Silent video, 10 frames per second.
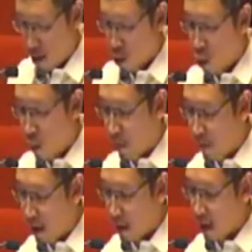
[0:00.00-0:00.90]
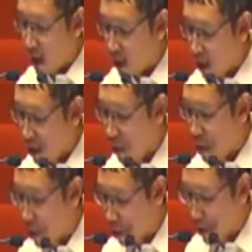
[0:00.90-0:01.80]
to prevent another
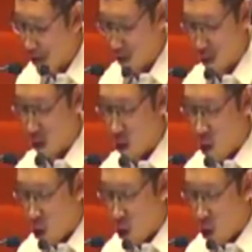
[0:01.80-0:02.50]
recurrence